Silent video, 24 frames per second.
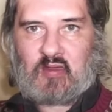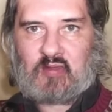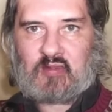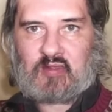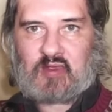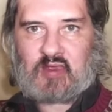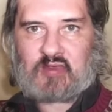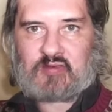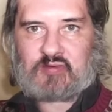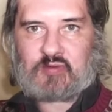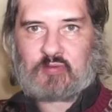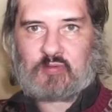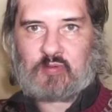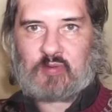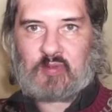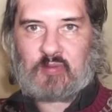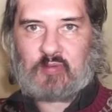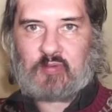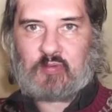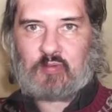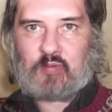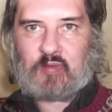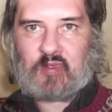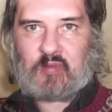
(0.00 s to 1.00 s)
that's what we
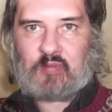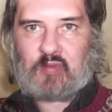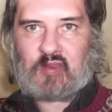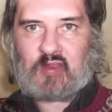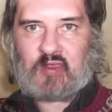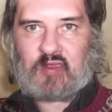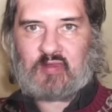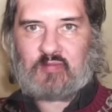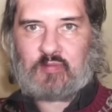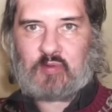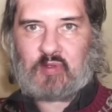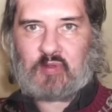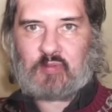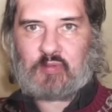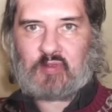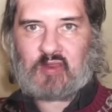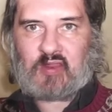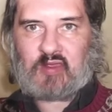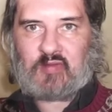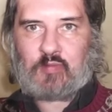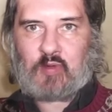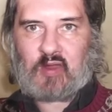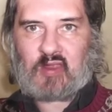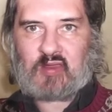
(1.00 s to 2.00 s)
believe. We
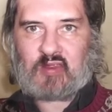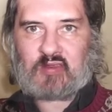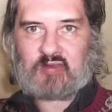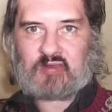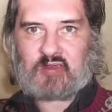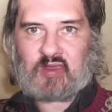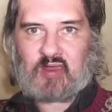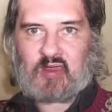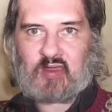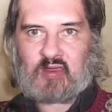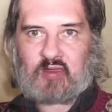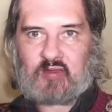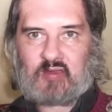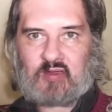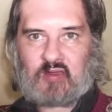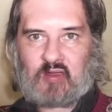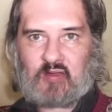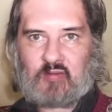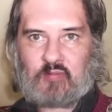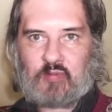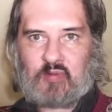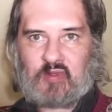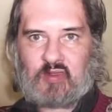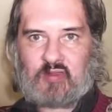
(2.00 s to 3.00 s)
believe one attack
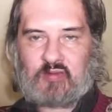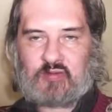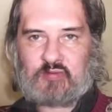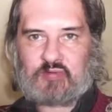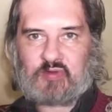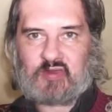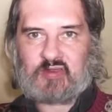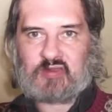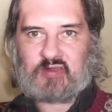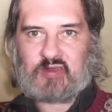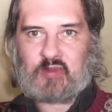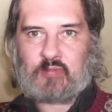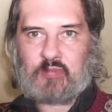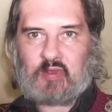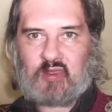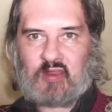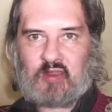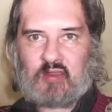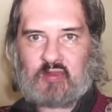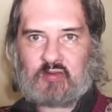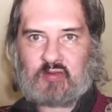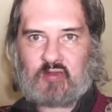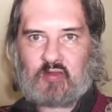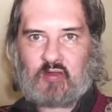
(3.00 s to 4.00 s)
with 20
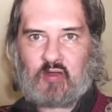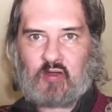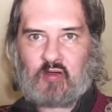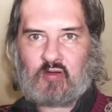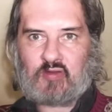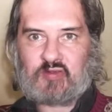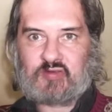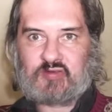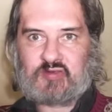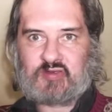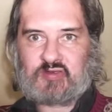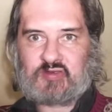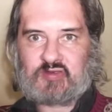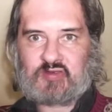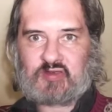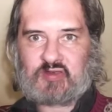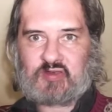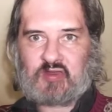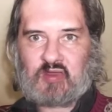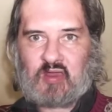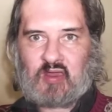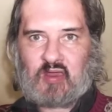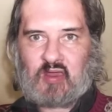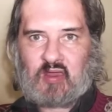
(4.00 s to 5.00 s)
million gods
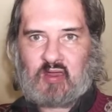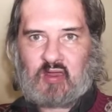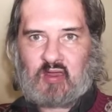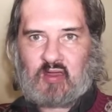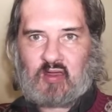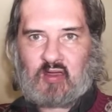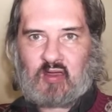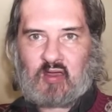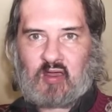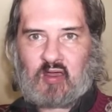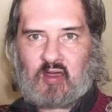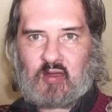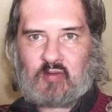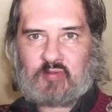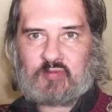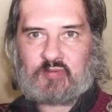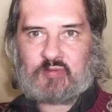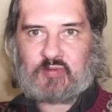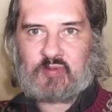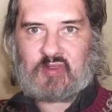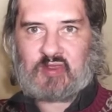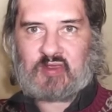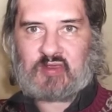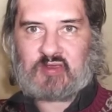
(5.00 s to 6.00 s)
armed
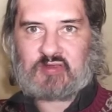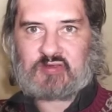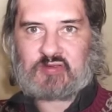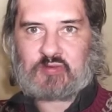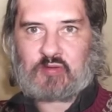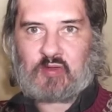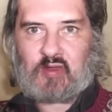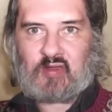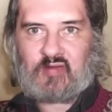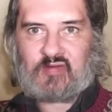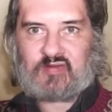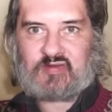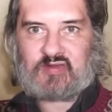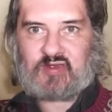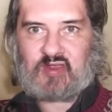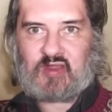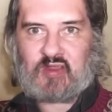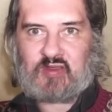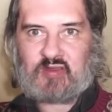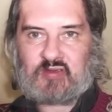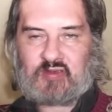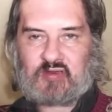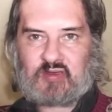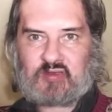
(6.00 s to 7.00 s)
with these 12
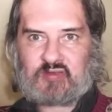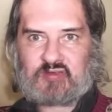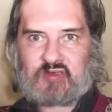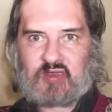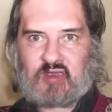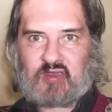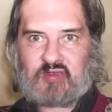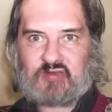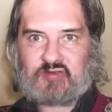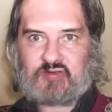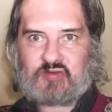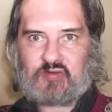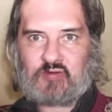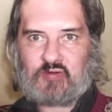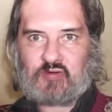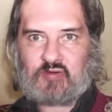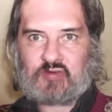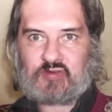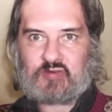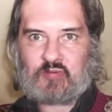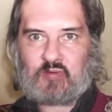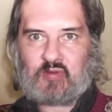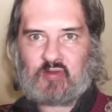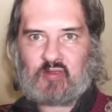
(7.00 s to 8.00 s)
cylinders of
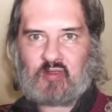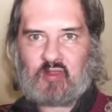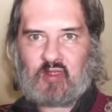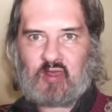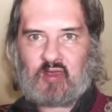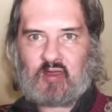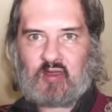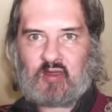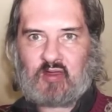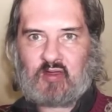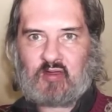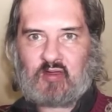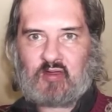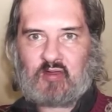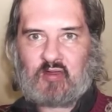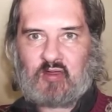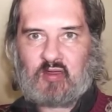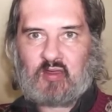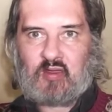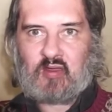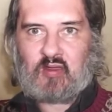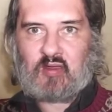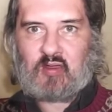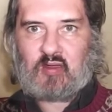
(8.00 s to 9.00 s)
chainsaws will
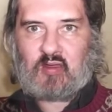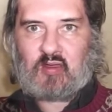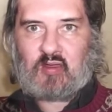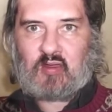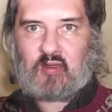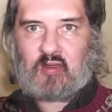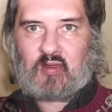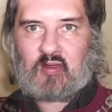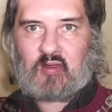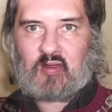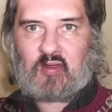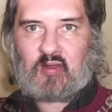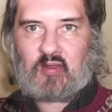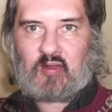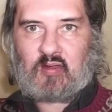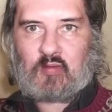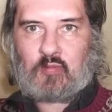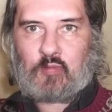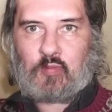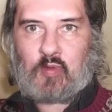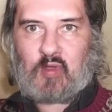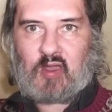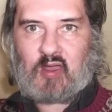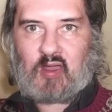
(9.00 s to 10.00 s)

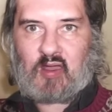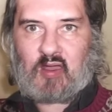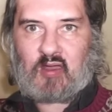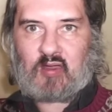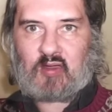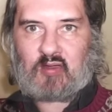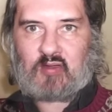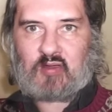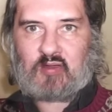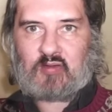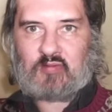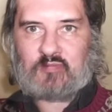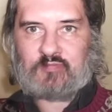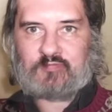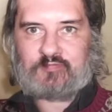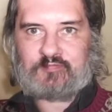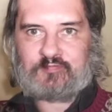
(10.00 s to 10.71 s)
work.